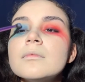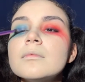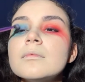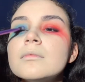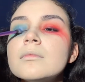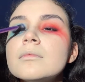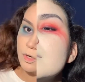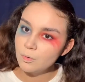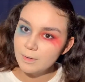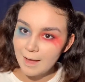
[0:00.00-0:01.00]
I
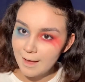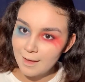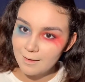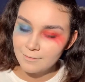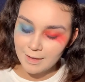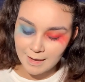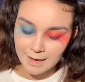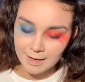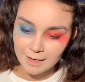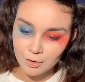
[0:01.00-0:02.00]
don't have
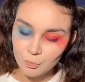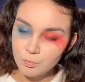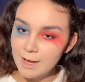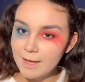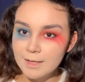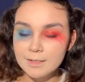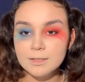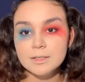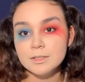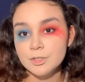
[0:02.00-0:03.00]
a red
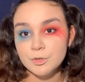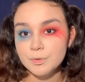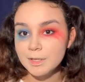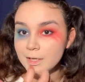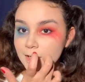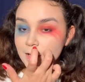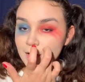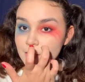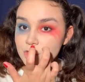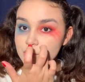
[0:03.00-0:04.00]
glittery
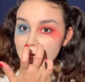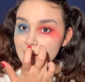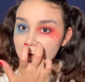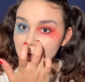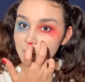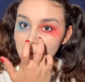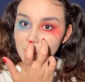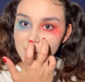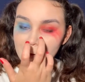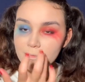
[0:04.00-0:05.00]
shadow
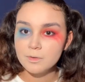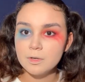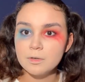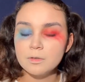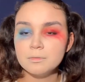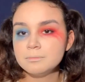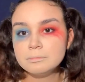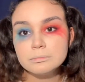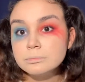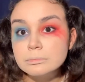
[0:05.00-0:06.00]
or even a
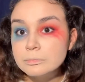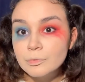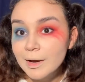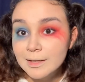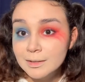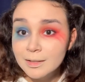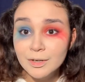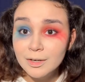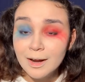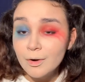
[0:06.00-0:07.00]
red
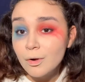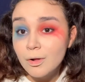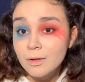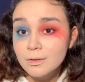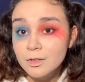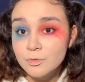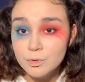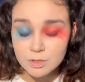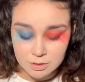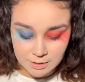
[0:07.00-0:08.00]
glitter at all,
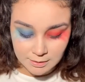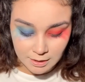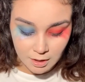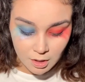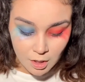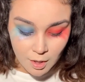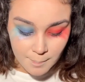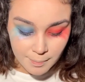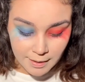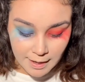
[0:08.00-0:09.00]
unfortunately,
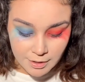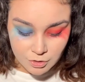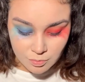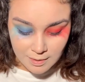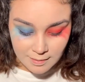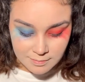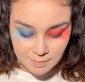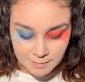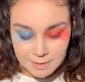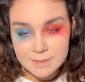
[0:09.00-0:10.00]
but I do have
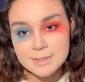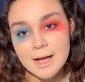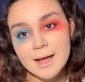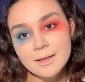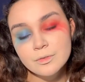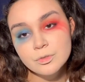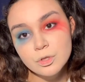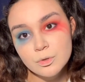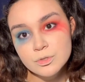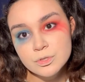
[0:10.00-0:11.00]
something that's kind of
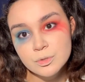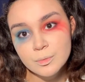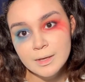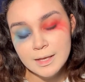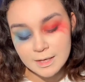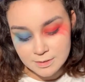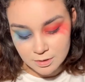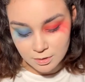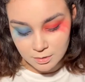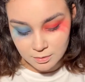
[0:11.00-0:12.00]
close to it. It's
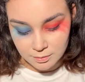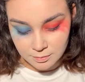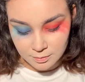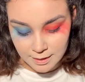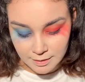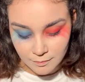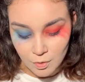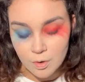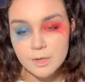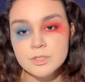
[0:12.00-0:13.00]
a kind of
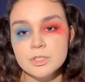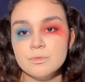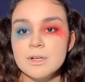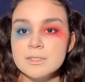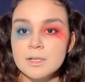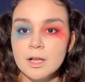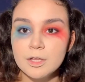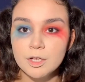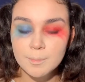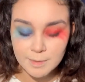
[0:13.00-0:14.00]
orangey rust
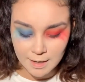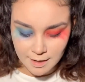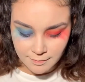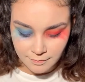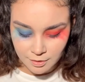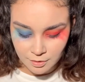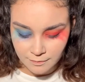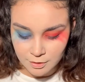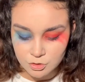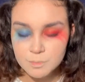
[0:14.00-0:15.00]
color, but I figure if
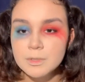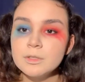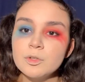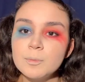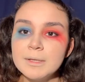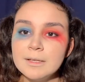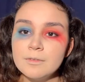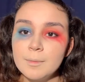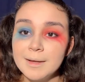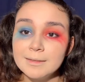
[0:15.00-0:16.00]
I just put a little bit even
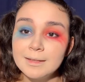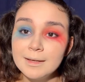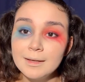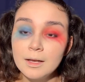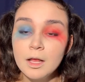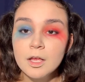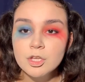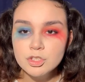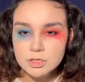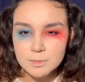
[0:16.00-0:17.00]
on my lid
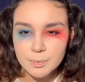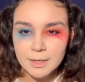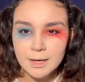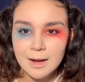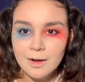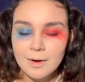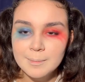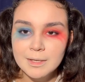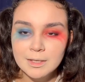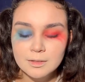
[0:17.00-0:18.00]
just to bring it out, I
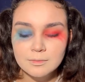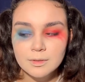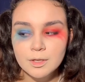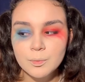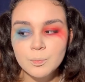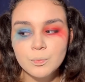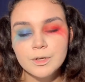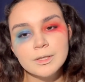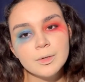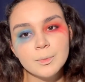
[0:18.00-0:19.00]
mean, it
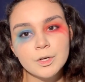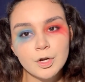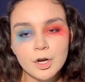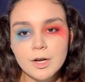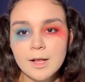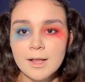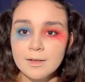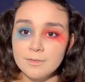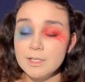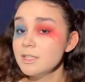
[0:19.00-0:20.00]
really wouldn't hurt. And
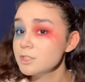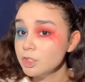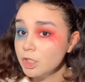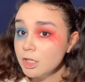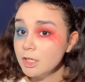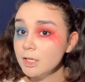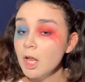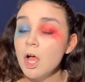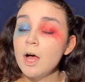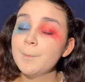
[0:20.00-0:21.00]
if it does look good
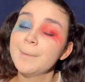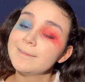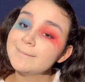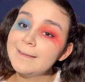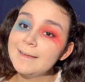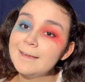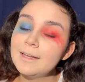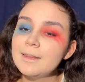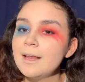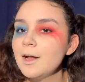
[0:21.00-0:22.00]
on my lid,
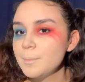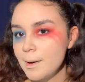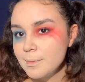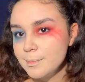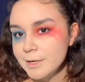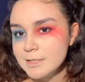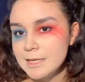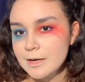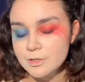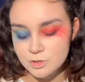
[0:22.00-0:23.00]
then I'll probably bring it
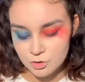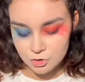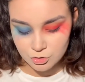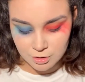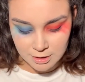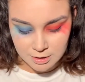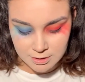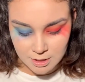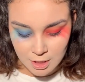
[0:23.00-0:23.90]
down into the streaks.